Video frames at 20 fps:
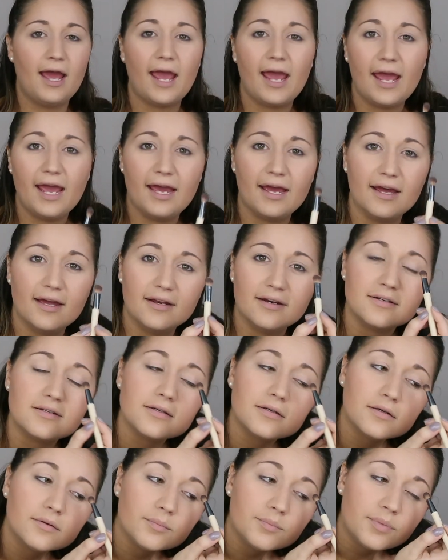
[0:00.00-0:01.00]
and
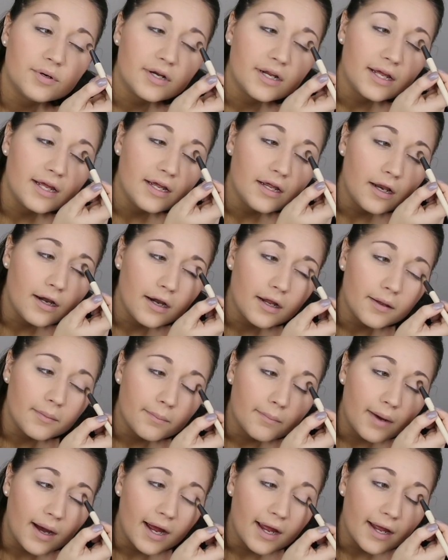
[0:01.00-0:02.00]
put it
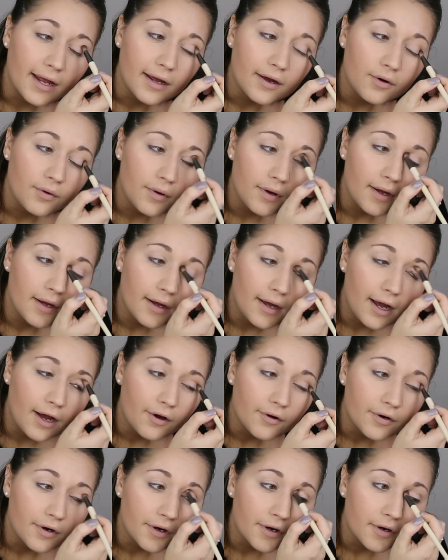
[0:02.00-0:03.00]
in my
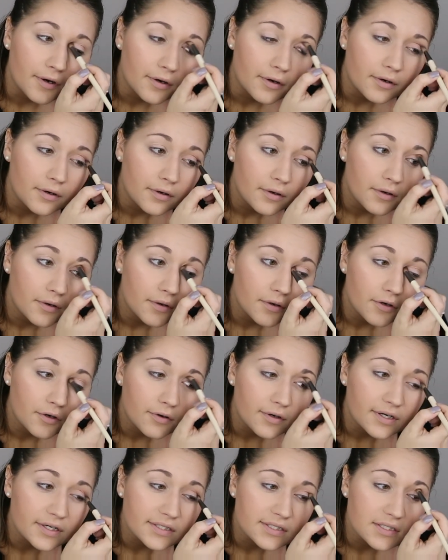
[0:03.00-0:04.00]
outer
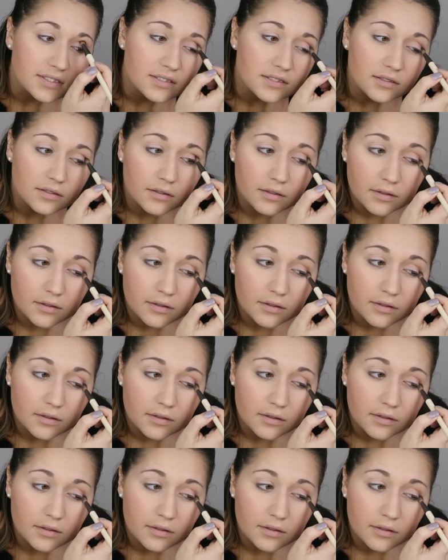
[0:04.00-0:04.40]
crease.